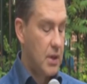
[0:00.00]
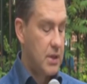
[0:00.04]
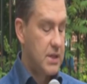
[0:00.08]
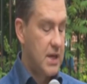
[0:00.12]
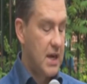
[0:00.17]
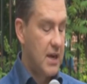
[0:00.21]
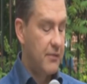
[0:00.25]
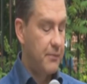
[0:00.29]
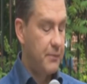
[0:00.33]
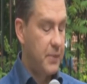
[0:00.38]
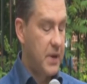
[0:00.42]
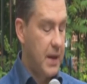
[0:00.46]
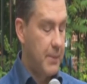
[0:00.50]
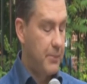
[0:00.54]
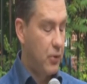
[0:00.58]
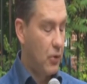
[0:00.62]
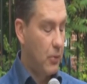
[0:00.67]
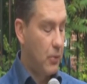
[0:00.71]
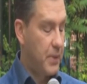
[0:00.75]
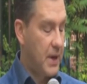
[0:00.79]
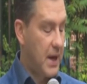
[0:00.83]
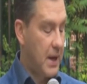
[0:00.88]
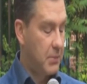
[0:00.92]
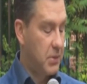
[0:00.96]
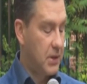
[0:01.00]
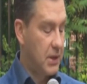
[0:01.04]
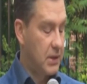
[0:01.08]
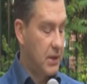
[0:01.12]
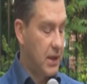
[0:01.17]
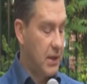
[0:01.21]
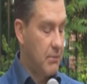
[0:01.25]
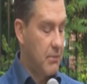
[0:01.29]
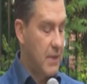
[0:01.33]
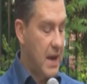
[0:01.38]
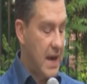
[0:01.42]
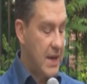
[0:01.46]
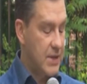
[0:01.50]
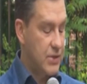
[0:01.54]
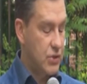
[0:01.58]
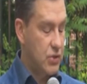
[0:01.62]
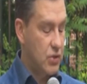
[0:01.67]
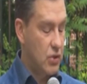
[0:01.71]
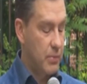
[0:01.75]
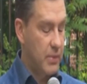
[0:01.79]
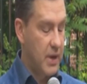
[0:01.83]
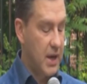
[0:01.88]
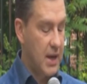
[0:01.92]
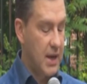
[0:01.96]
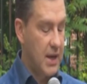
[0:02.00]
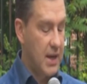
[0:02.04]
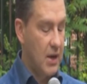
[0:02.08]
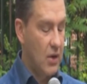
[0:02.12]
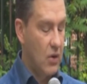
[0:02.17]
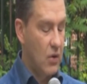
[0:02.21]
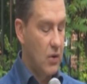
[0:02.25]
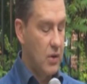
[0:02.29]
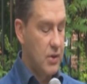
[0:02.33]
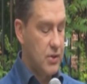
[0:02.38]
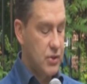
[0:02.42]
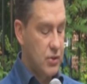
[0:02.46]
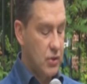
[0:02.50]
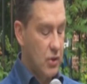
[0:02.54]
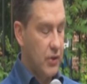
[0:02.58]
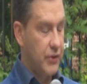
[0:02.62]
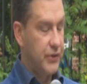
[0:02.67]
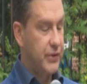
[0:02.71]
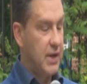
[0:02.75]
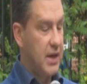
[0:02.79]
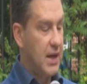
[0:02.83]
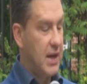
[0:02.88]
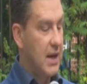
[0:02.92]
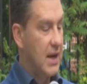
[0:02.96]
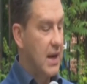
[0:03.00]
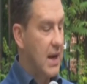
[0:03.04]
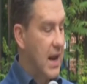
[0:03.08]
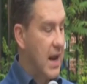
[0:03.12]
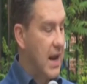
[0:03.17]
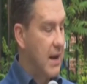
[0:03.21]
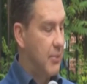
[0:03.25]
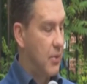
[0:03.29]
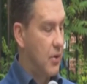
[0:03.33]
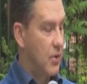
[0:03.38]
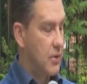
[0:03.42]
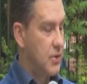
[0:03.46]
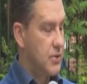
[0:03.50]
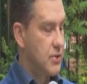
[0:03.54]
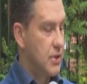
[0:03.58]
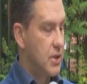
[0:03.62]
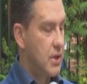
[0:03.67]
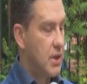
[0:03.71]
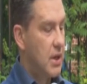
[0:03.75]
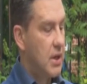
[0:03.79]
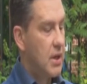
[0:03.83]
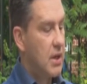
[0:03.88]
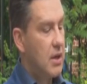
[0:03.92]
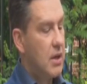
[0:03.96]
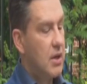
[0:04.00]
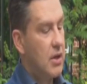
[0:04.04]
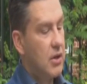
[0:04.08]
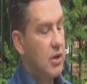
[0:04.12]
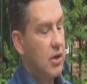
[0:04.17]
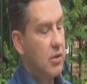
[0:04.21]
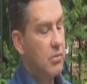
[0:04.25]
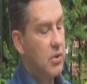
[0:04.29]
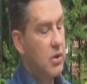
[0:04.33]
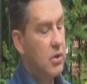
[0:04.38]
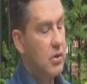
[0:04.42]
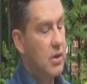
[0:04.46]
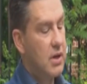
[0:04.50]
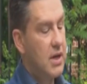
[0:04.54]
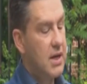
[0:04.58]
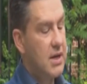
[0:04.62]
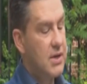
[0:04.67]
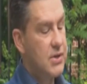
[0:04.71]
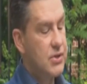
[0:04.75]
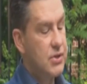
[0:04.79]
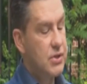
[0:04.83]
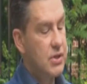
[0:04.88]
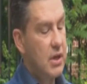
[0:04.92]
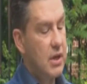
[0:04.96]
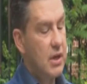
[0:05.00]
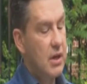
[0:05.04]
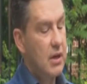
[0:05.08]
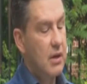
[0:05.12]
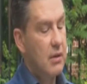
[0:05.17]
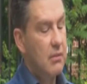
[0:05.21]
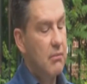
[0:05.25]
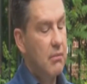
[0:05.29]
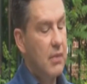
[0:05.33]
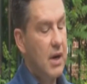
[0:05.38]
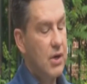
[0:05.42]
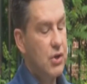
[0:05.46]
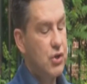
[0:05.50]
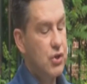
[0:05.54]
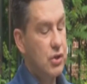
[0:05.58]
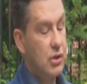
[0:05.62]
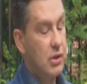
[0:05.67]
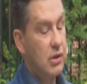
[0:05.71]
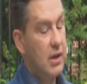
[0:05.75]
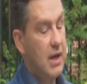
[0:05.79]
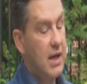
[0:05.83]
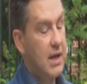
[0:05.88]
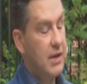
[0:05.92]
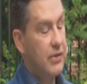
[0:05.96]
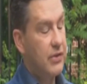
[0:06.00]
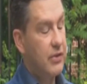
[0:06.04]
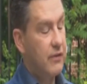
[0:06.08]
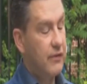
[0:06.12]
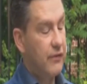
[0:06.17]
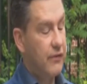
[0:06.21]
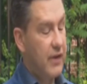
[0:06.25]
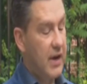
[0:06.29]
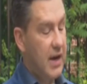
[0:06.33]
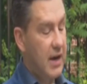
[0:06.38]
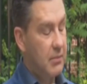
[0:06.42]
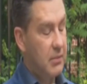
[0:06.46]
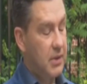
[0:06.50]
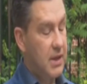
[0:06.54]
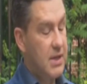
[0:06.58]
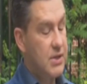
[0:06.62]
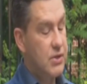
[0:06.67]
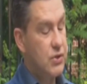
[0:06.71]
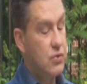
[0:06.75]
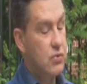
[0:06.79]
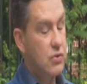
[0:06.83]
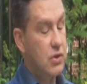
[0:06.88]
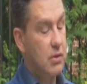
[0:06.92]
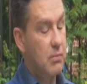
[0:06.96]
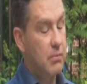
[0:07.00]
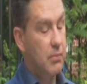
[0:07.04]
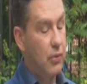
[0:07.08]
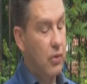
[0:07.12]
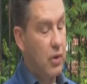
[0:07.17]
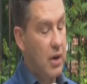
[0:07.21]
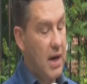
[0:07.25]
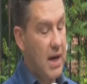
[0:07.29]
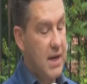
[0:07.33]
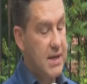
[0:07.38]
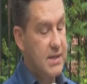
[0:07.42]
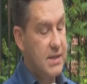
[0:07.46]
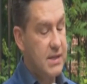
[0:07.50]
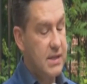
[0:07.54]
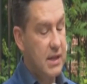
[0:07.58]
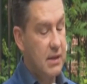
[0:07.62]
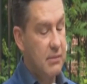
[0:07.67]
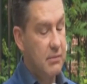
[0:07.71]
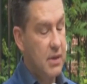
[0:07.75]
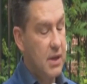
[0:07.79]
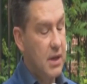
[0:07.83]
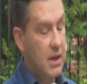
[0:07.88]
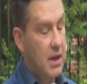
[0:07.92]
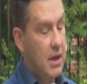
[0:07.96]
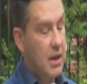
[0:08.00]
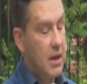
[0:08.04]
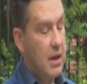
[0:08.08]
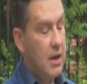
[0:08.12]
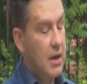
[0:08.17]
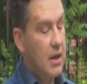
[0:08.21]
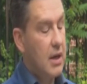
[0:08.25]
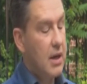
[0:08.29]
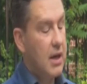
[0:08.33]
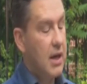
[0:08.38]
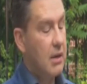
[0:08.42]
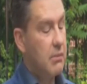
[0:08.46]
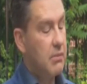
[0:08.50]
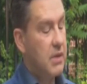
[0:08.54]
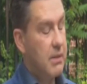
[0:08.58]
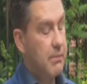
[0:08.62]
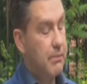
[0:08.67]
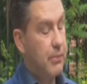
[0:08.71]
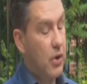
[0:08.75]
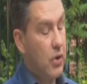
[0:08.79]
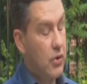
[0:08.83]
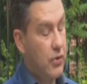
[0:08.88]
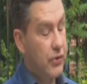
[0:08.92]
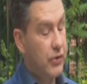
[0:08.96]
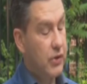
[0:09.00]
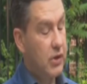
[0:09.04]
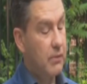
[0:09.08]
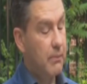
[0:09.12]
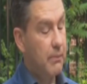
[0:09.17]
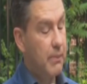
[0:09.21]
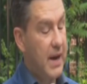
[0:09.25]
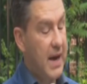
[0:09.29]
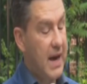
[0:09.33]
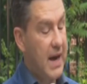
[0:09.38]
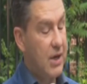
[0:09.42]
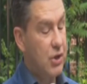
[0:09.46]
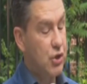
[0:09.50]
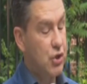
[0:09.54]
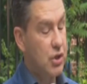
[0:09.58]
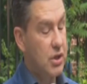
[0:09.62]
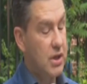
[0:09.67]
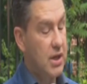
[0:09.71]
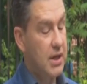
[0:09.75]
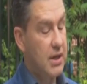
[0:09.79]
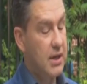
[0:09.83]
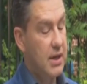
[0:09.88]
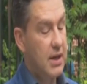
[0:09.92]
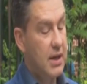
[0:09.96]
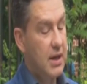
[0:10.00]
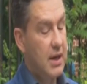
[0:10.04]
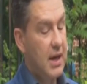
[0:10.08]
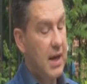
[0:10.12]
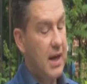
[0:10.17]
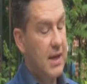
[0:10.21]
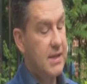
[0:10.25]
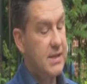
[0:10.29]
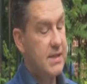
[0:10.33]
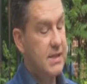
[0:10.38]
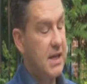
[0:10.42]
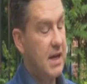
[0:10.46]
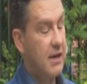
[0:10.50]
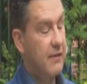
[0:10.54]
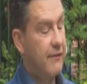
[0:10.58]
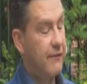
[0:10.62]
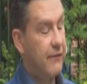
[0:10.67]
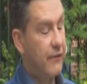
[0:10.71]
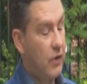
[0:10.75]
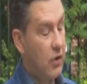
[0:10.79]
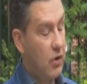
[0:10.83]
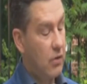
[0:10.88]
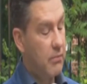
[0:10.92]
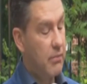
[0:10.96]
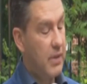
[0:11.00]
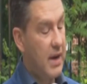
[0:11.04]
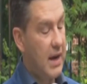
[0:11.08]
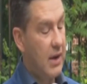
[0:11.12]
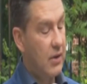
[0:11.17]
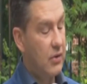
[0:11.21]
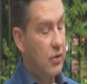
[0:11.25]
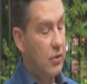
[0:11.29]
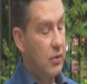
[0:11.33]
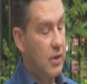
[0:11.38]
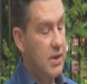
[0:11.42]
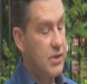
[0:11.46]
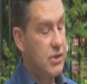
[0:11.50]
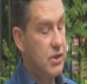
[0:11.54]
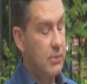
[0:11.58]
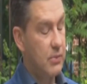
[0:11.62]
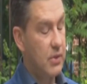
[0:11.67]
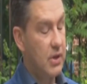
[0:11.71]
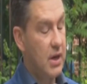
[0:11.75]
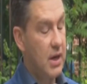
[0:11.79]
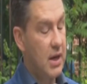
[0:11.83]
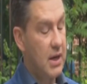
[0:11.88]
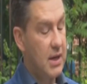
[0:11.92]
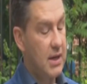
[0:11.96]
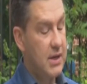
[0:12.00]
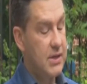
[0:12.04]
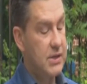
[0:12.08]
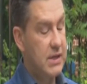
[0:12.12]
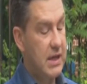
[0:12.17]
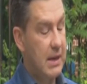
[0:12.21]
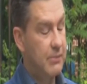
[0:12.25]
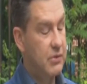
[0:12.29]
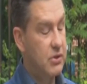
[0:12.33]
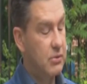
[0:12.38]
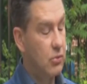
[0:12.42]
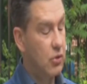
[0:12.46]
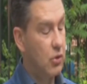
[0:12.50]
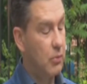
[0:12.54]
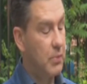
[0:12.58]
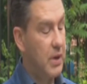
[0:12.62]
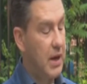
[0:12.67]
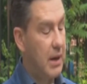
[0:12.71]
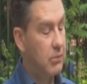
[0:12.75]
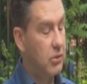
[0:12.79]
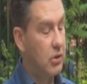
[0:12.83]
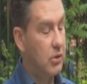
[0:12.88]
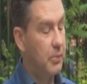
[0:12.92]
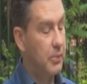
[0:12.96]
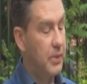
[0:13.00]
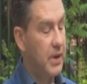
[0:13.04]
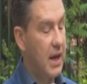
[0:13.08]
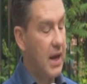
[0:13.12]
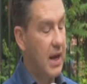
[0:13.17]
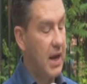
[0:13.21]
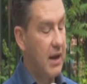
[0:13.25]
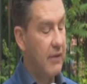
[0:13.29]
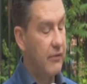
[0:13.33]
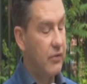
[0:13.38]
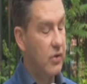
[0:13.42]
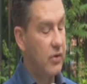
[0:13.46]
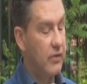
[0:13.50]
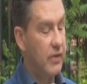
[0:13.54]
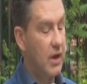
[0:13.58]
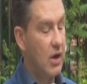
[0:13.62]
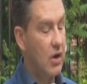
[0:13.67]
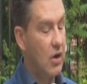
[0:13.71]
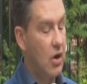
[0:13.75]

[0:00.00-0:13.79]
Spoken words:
to have people publicly masturbating or assaulting neighbors. Communities, much like the families who comprise them, can be both compassionate and set firm boundaries about unacceptable public behavior that